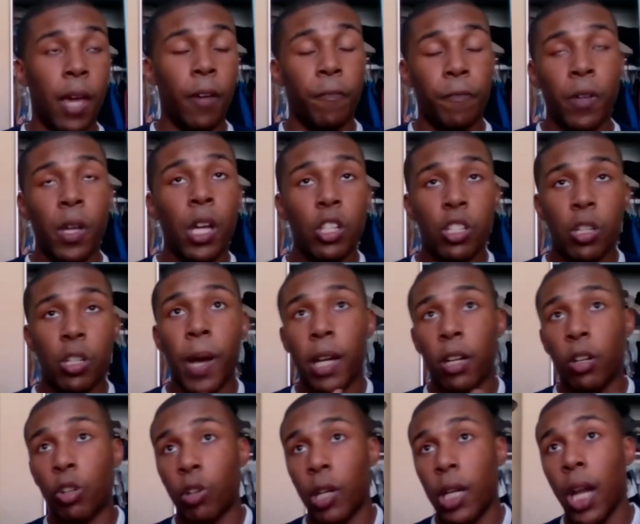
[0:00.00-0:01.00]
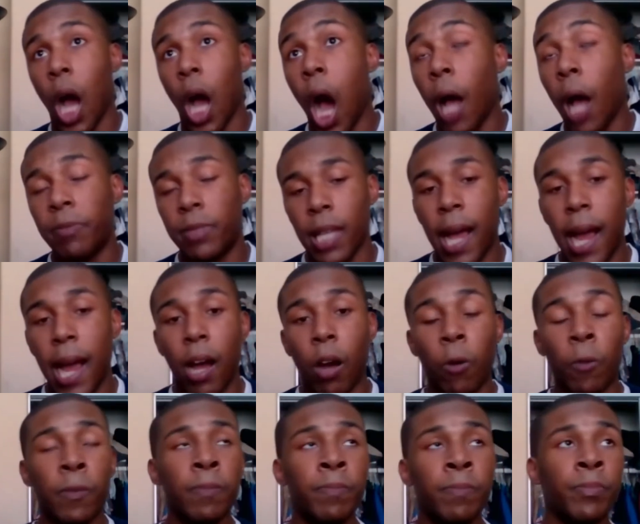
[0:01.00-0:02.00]
if JaMychal Green opts
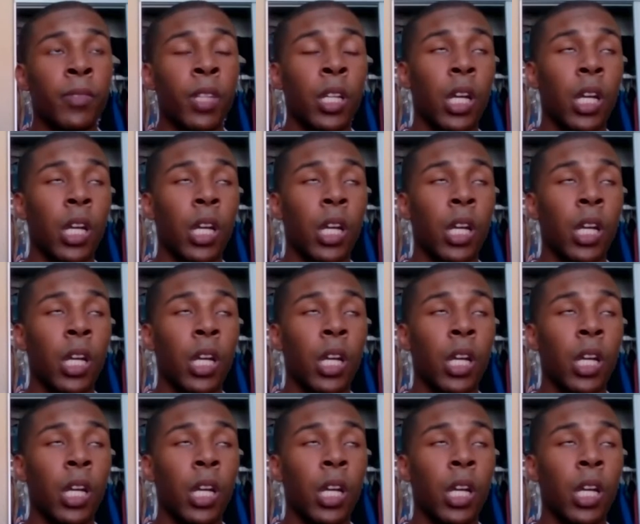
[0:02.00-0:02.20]
out,